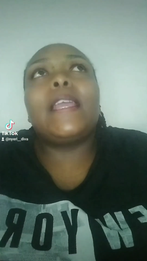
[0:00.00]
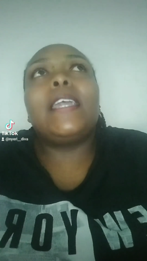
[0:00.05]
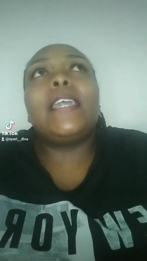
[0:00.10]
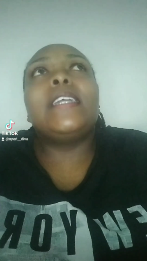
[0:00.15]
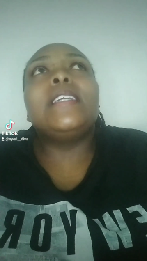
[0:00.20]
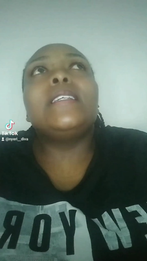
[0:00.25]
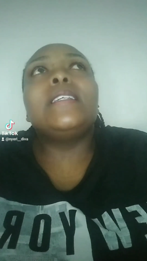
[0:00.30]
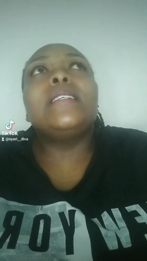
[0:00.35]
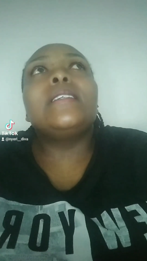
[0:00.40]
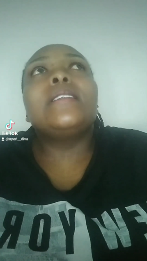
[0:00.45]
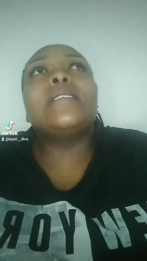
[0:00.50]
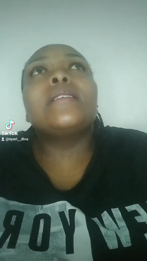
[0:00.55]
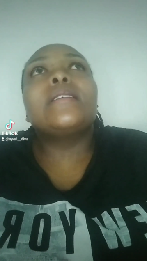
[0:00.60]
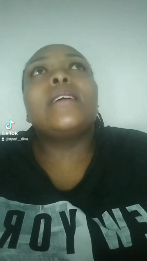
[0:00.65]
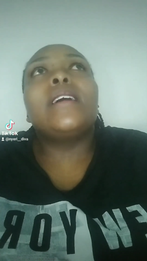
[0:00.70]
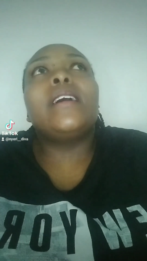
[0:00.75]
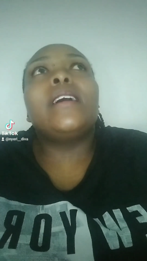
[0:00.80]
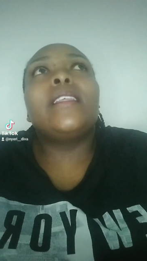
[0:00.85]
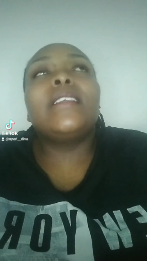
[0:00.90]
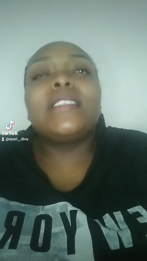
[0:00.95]
is
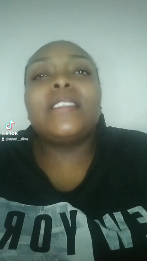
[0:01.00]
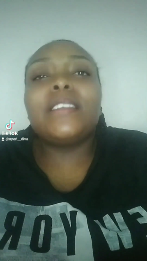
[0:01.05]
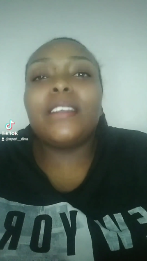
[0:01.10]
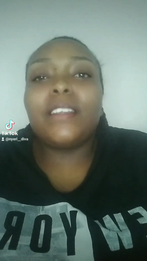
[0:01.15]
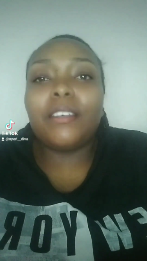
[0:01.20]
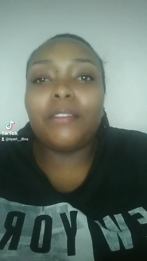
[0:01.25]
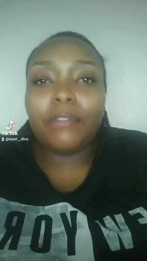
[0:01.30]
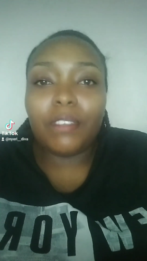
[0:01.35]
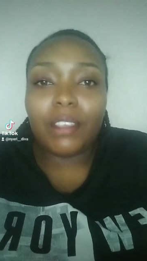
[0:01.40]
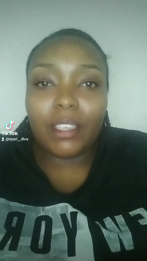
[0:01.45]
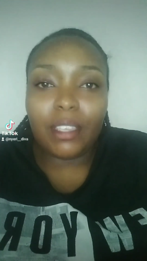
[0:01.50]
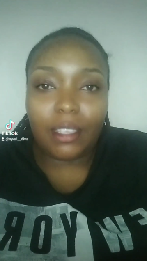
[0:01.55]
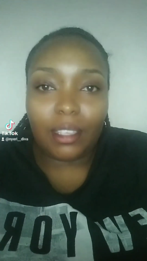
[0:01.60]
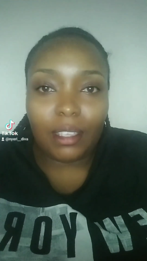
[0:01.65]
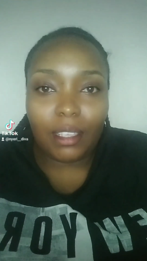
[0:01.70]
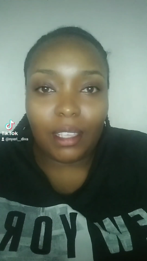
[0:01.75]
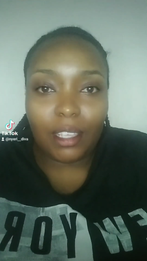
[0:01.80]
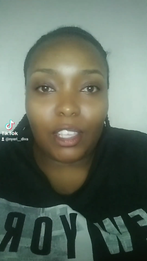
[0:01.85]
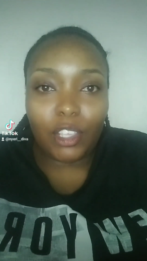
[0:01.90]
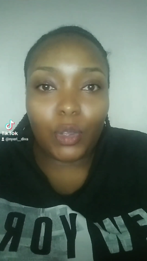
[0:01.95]
the CeraVe
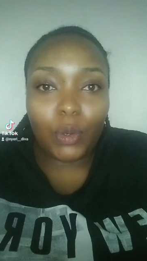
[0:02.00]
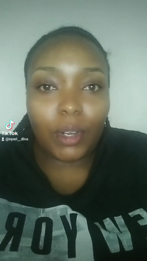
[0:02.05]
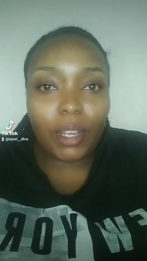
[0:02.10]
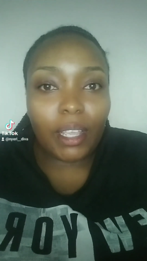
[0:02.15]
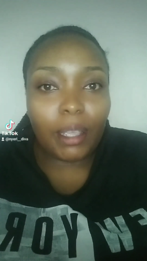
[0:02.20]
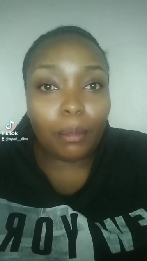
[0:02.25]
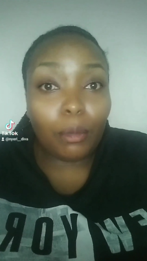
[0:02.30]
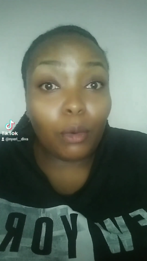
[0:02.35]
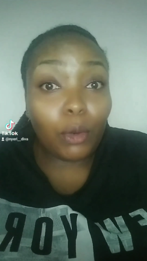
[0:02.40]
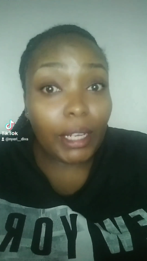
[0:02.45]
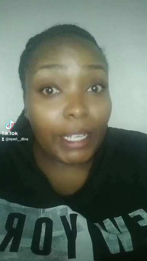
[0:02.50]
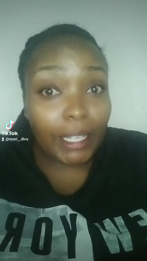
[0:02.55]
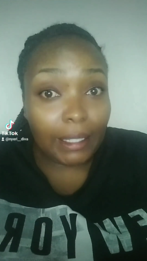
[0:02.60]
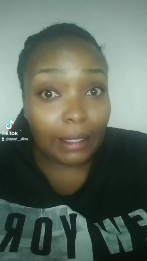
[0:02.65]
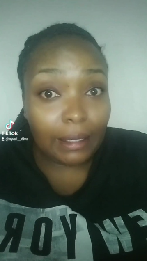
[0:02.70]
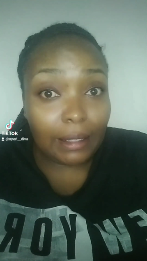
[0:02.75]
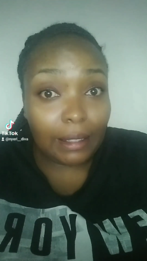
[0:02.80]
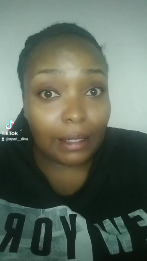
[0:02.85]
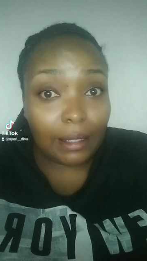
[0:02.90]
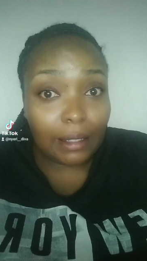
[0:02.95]
urea emollient.